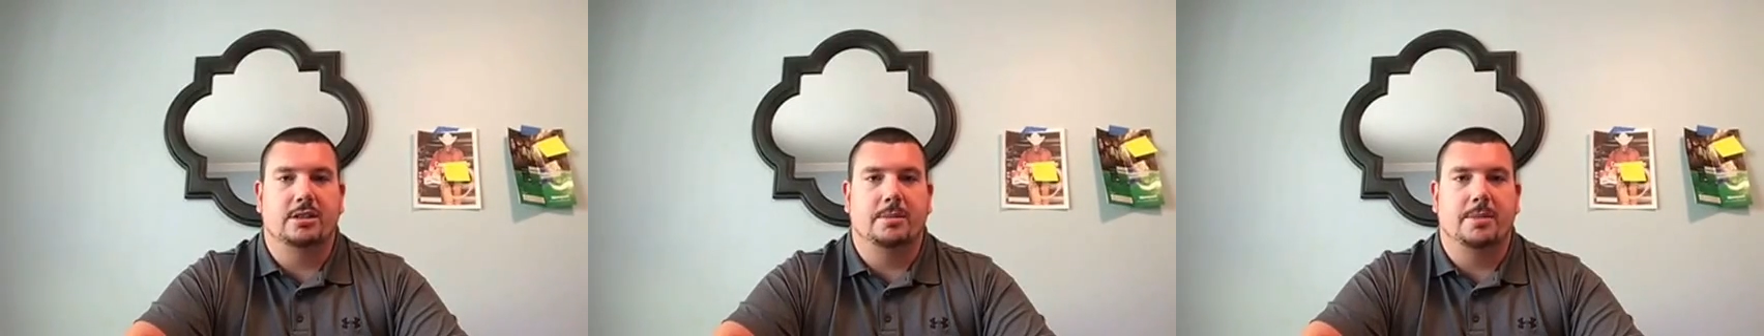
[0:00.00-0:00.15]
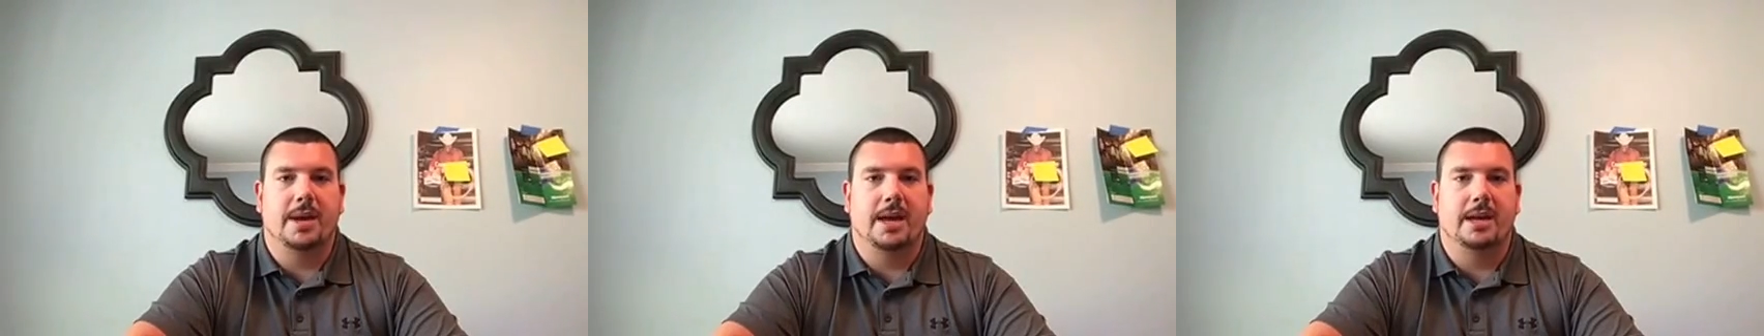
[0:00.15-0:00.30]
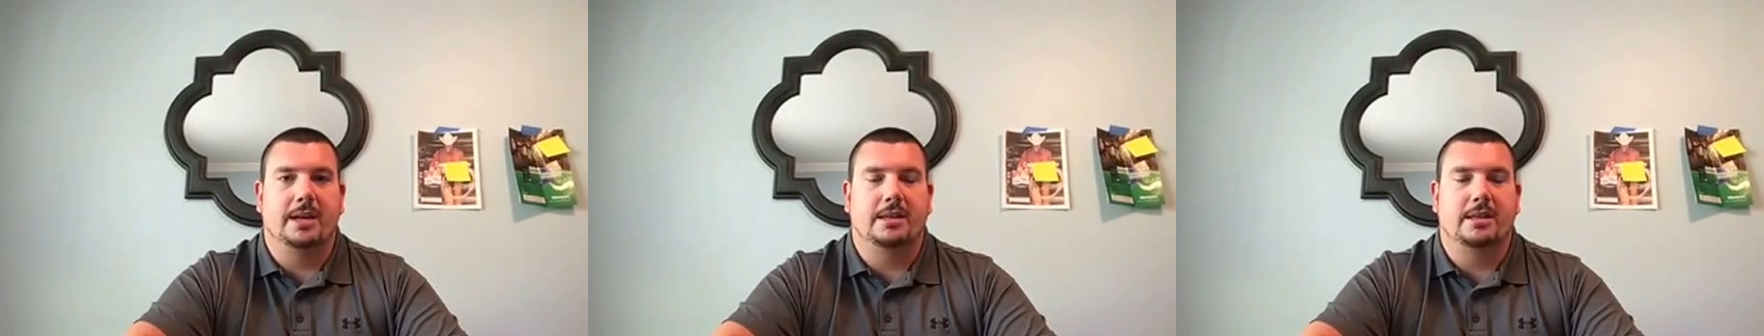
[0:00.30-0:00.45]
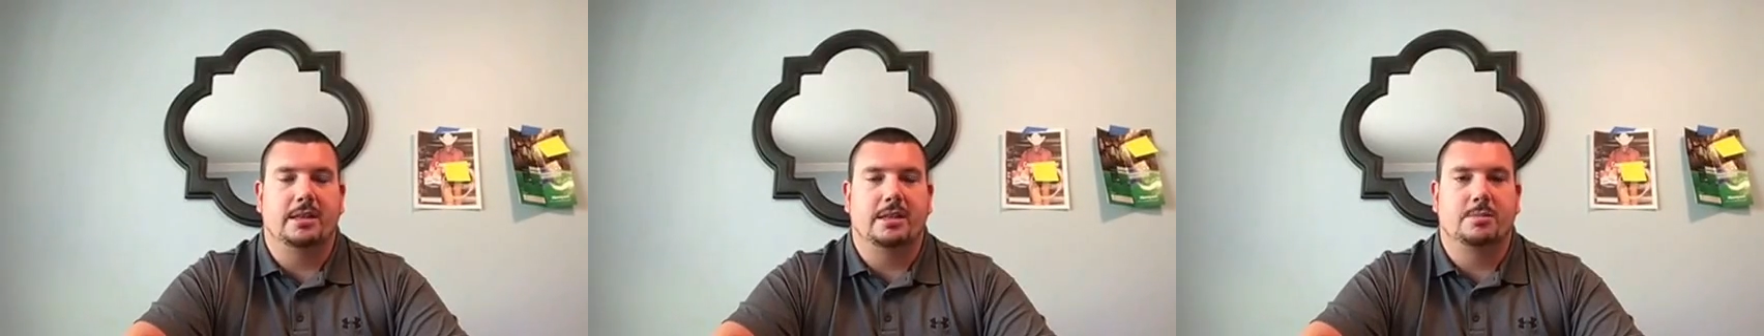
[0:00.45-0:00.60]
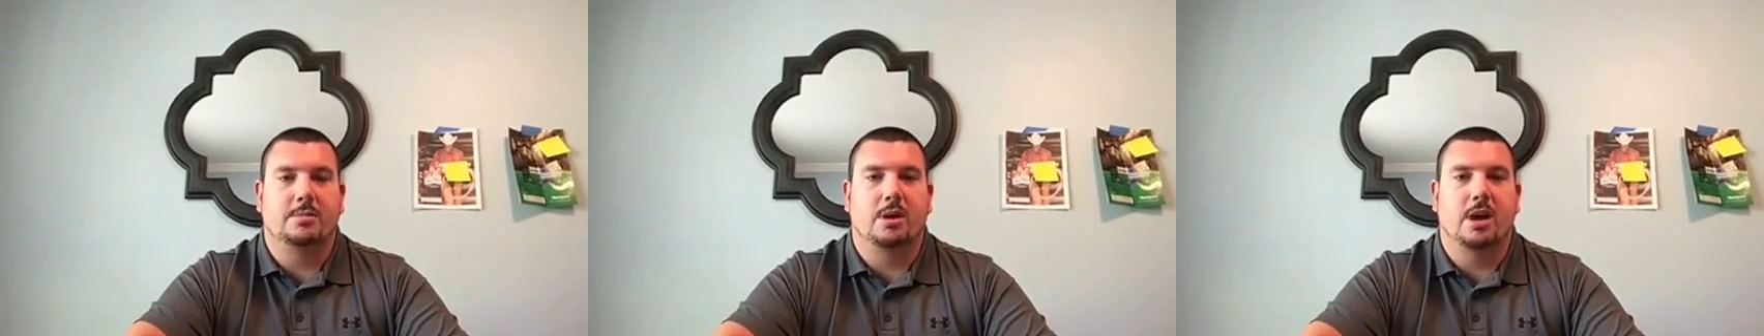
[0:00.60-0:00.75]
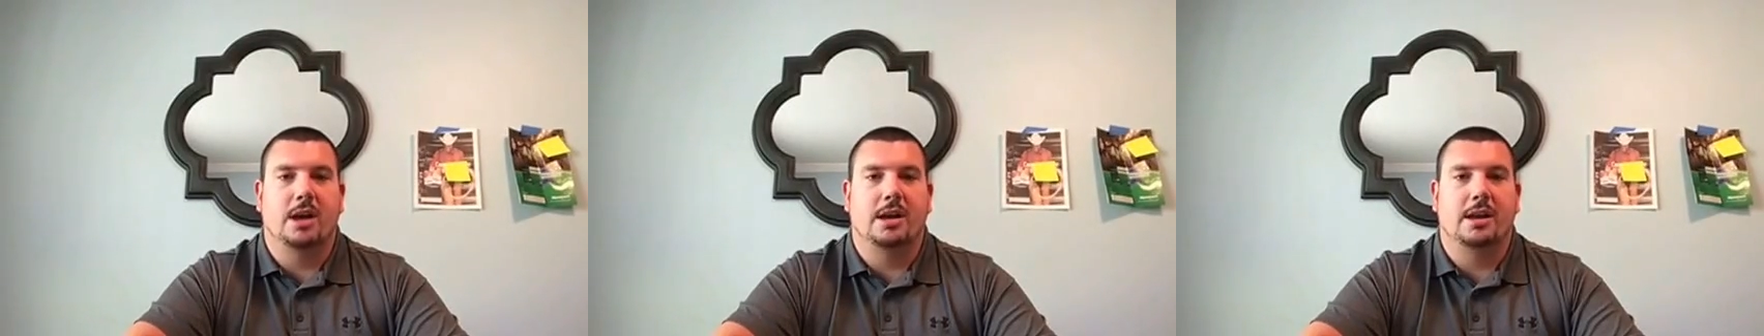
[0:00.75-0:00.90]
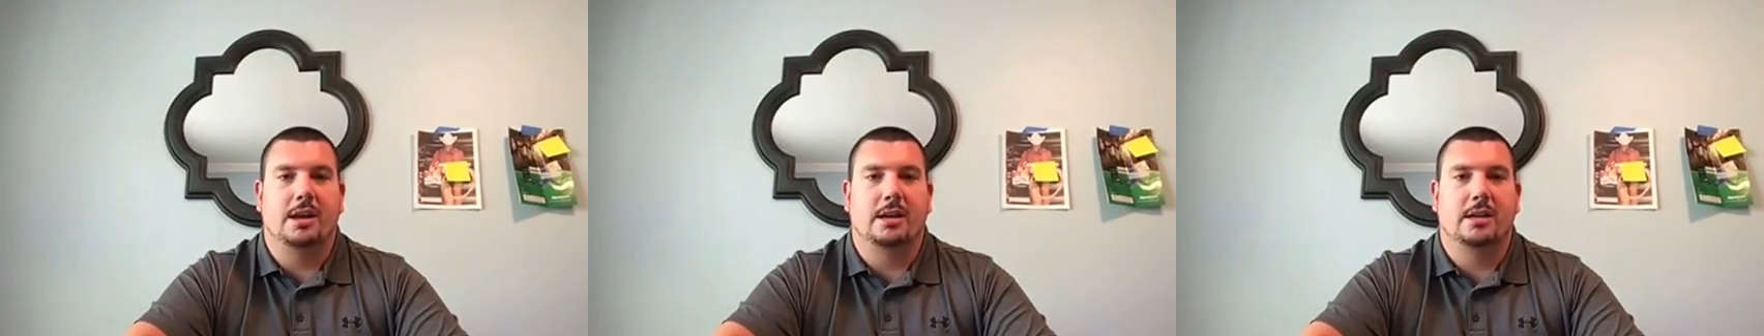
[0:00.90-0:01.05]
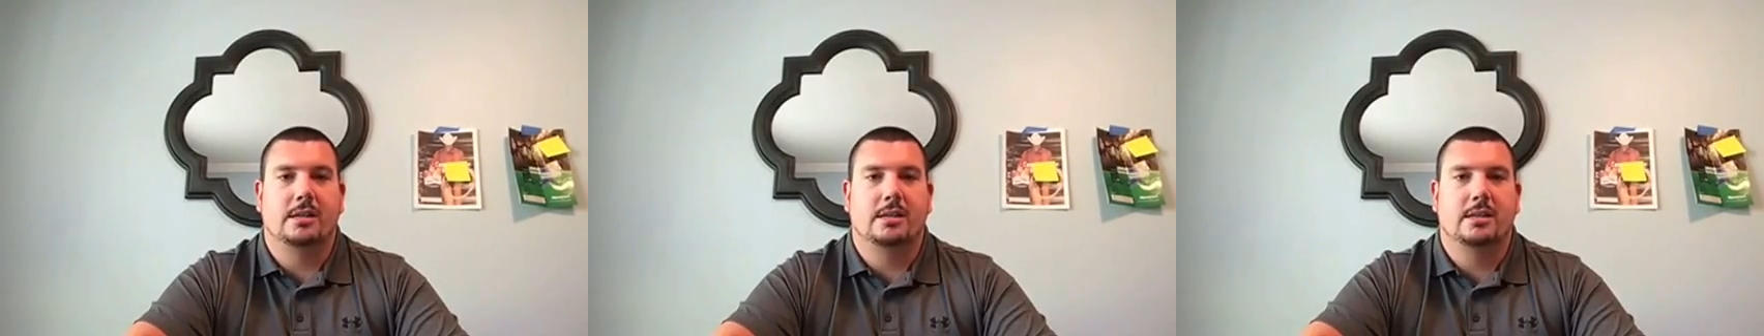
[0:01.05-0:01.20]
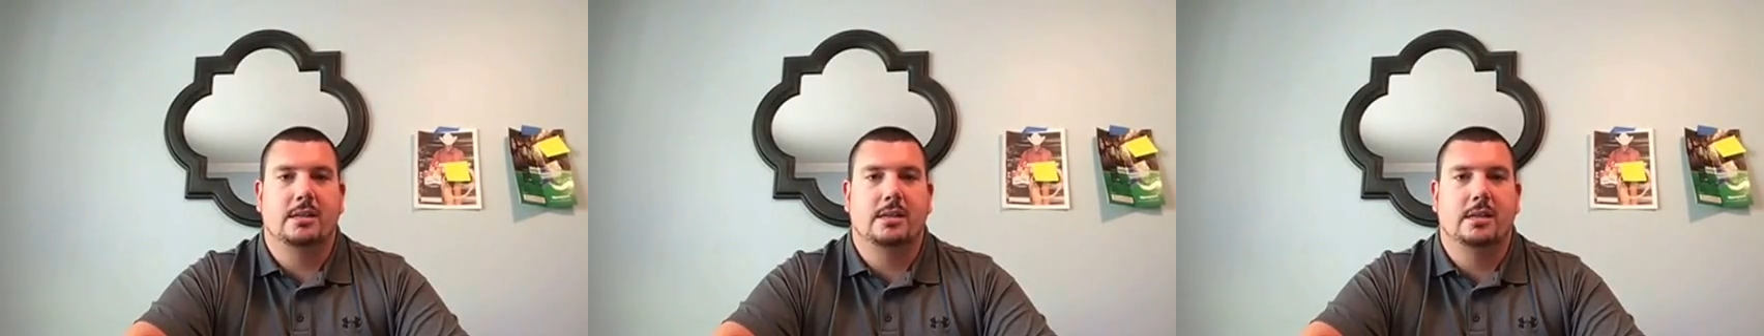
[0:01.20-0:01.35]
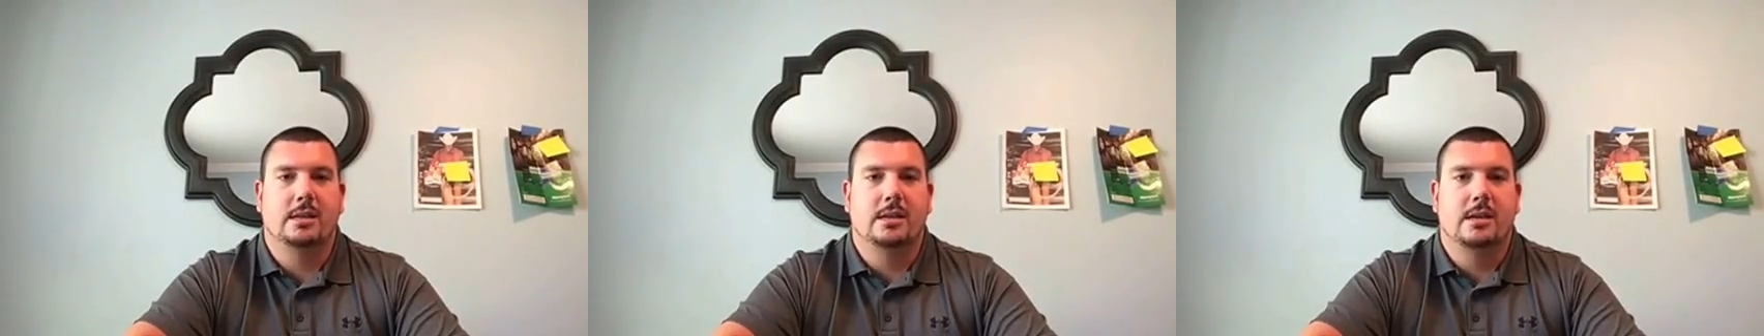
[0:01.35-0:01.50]
about these
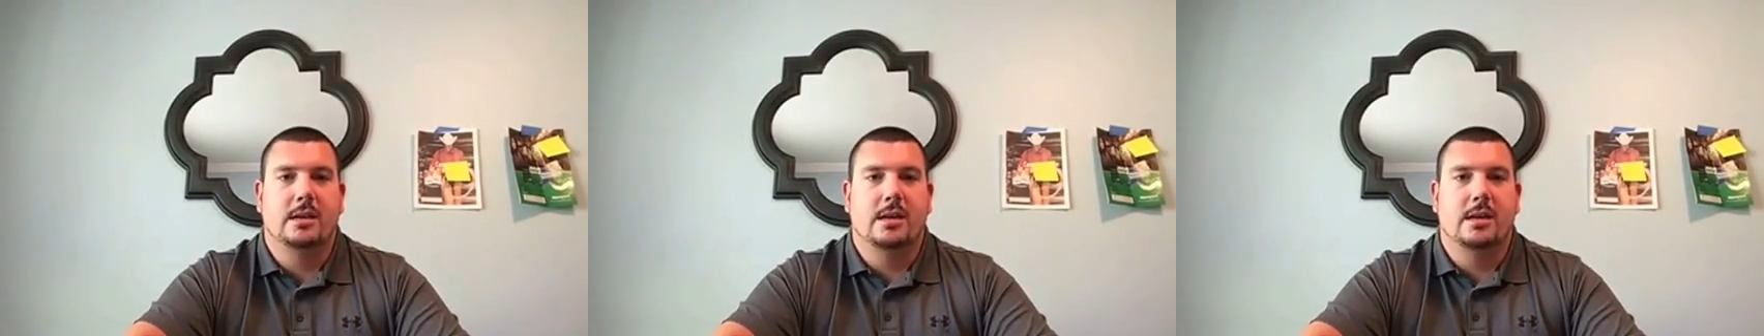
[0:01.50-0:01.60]
products.